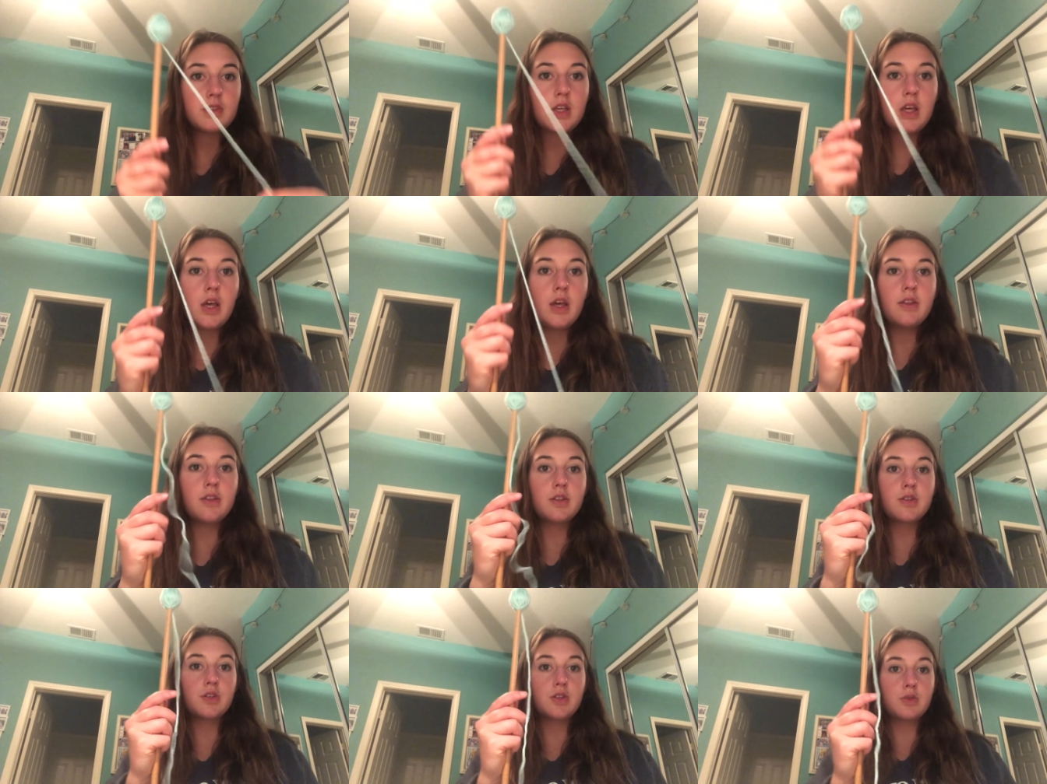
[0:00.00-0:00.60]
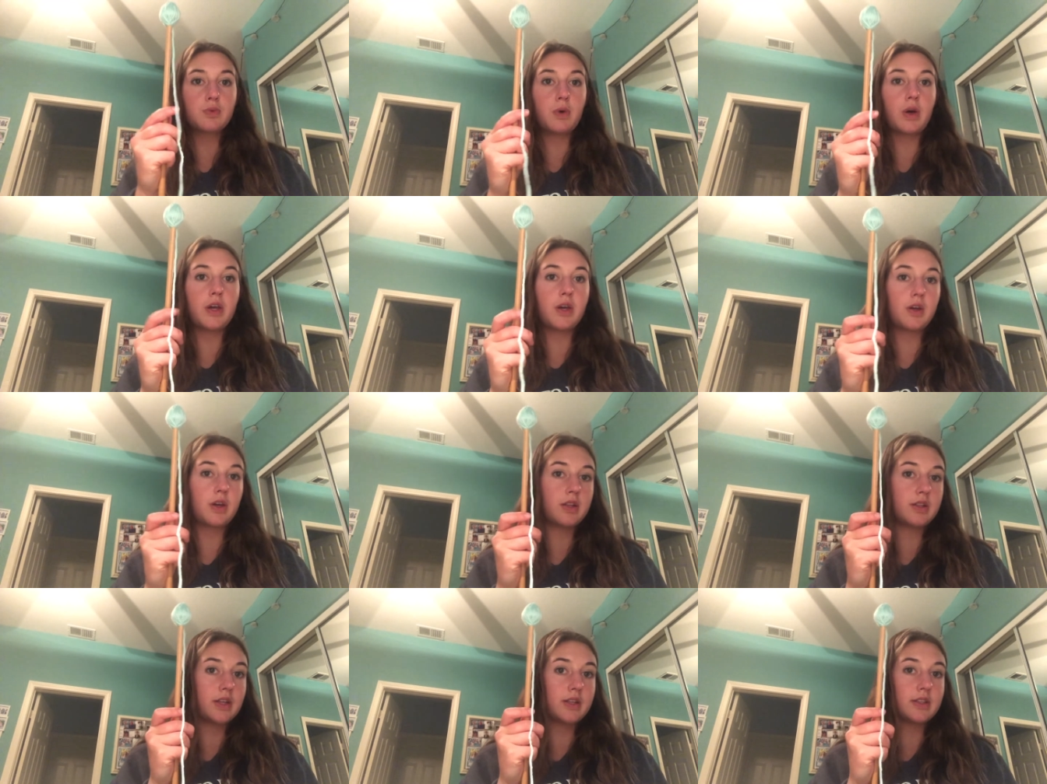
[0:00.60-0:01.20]
And this is why you
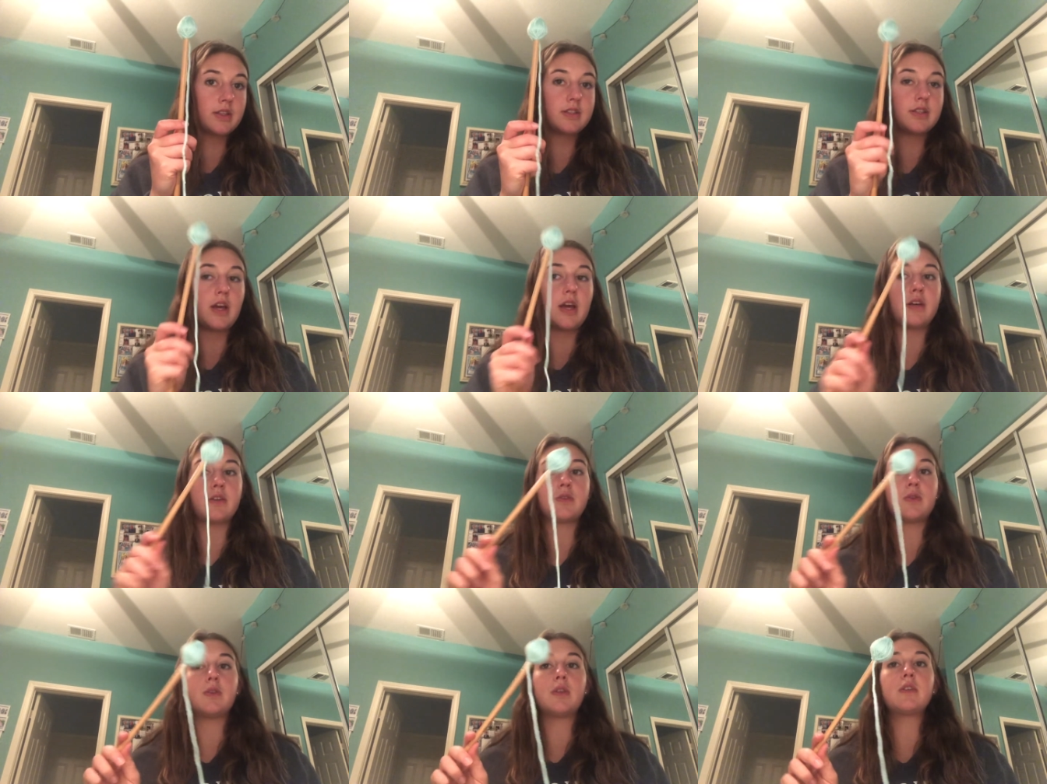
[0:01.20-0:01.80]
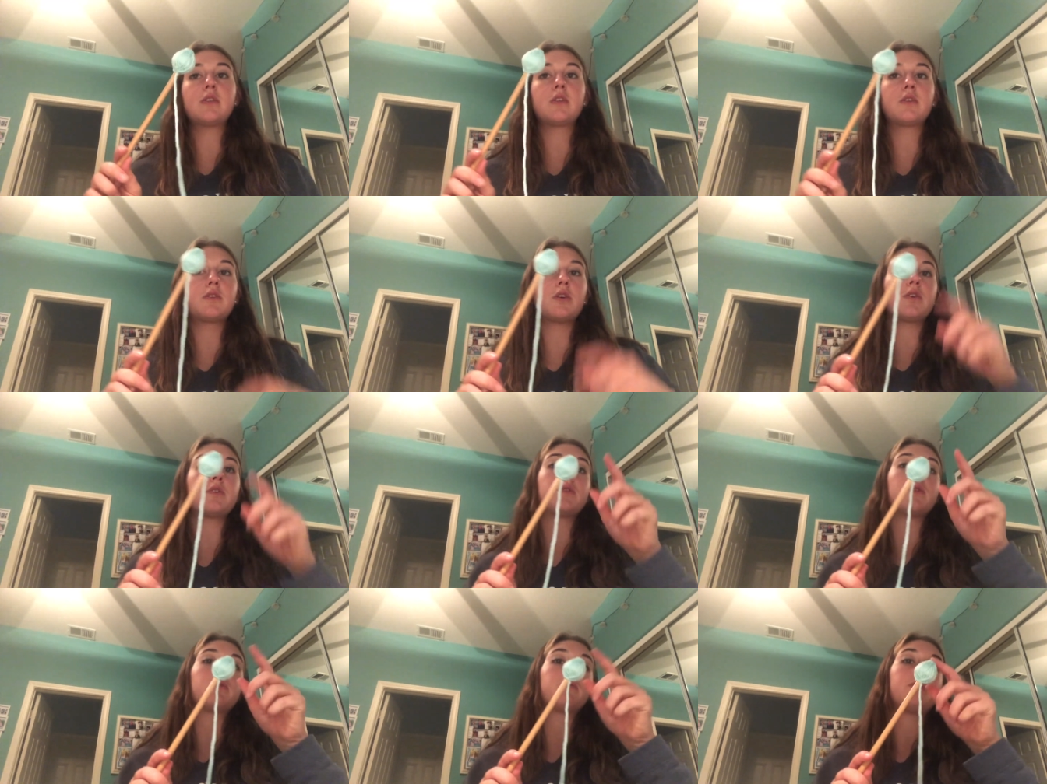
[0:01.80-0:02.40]
can let this hang. So this is
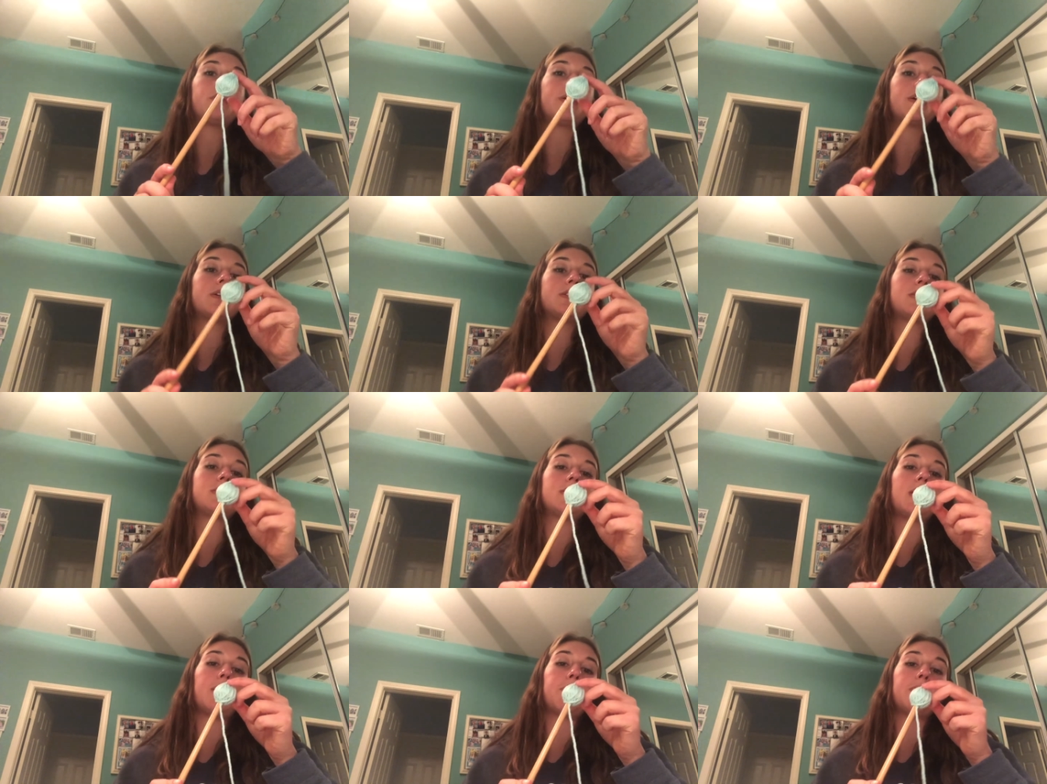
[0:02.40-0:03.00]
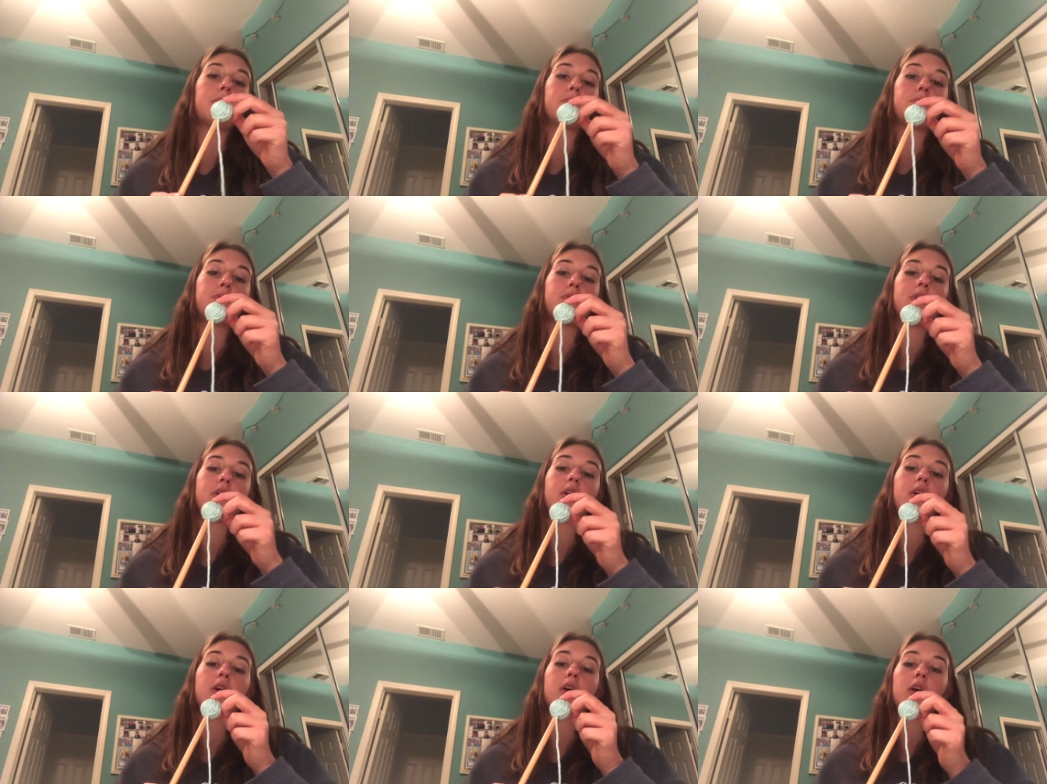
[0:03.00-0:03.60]
also a really good stopping
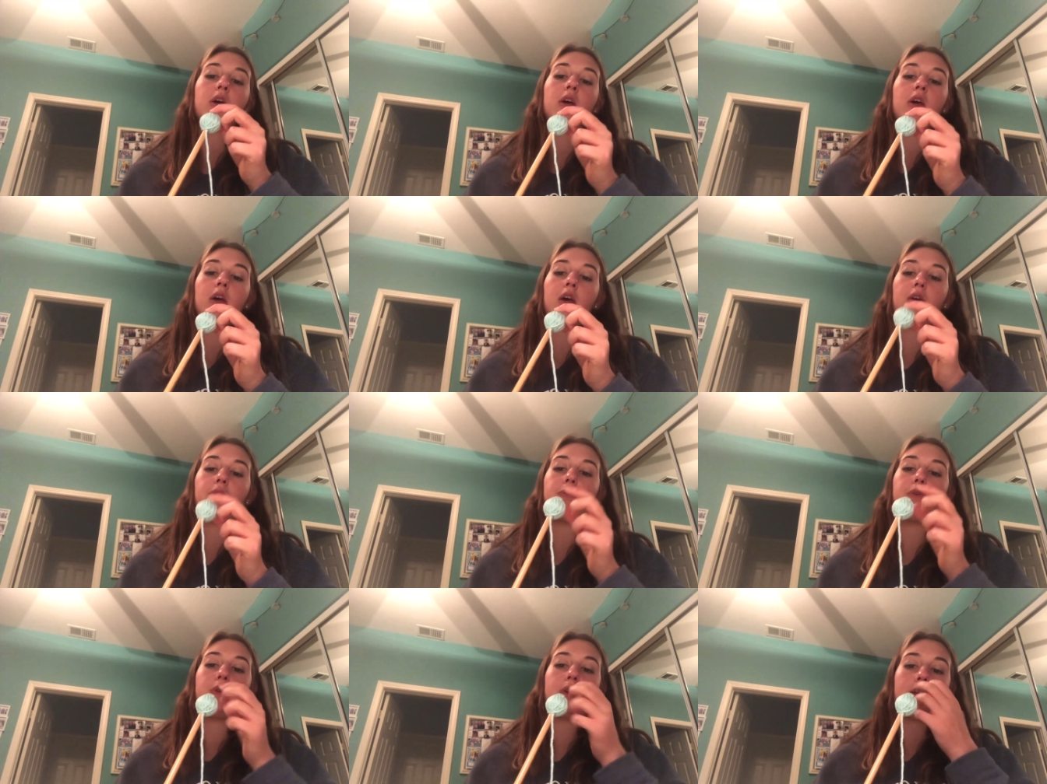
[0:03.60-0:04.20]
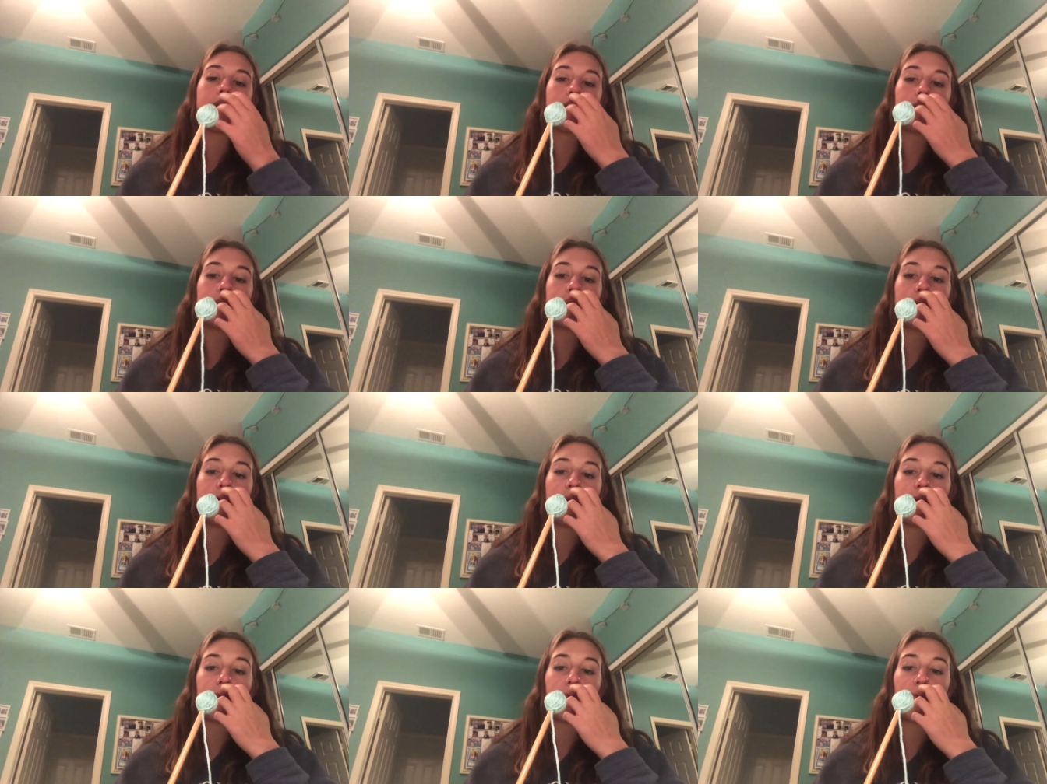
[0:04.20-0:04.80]
point if you need to
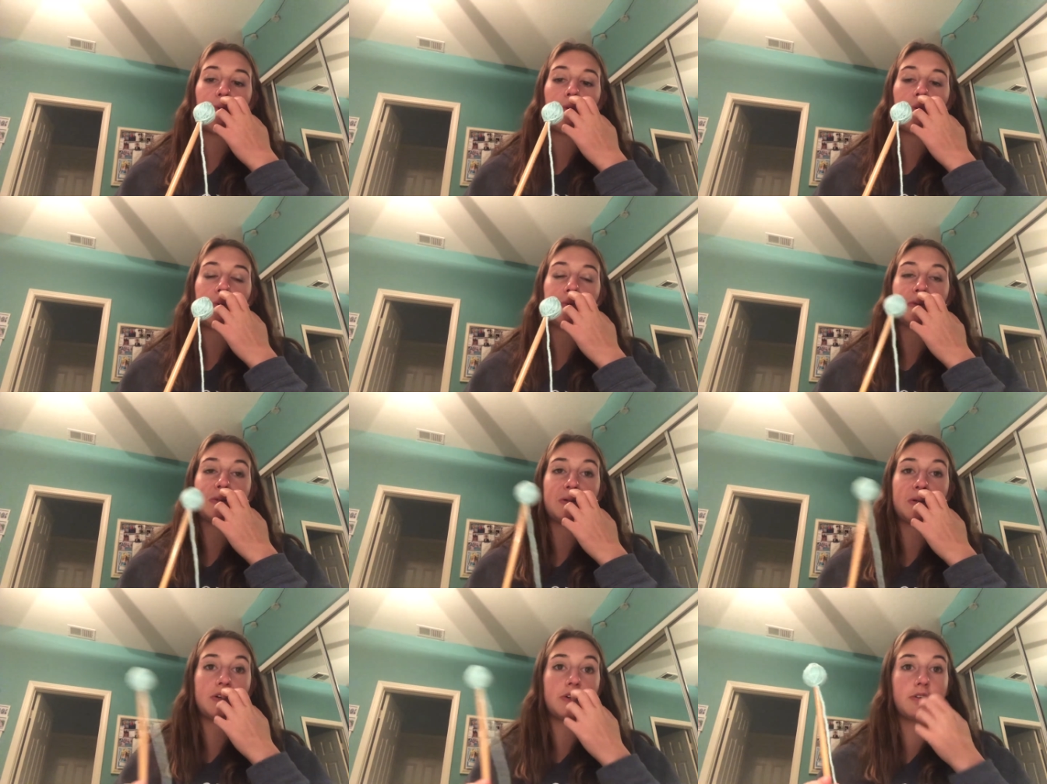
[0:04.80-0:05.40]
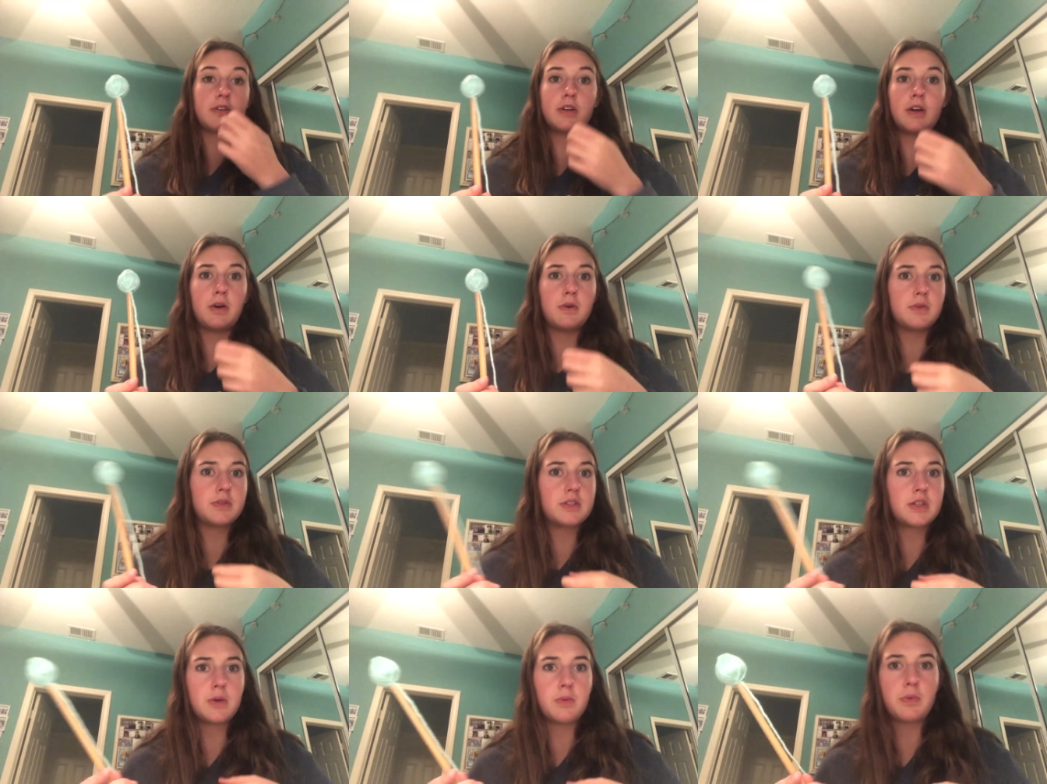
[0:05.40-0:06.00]
leave or go
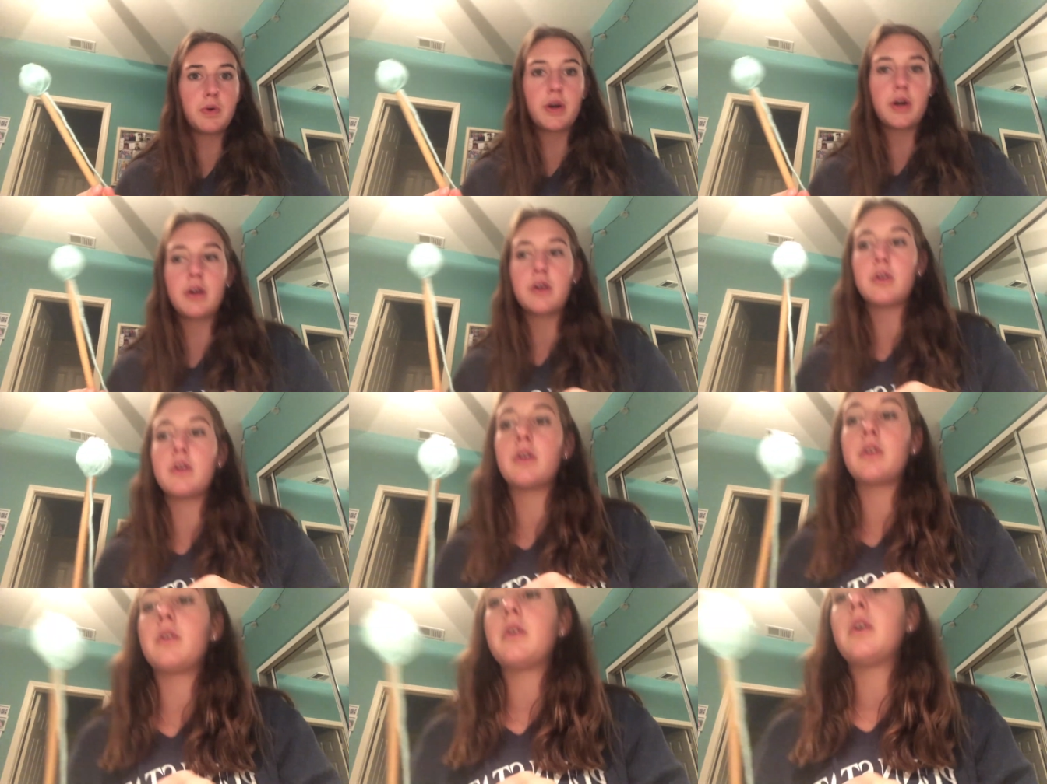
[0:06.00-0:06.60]
somewhere.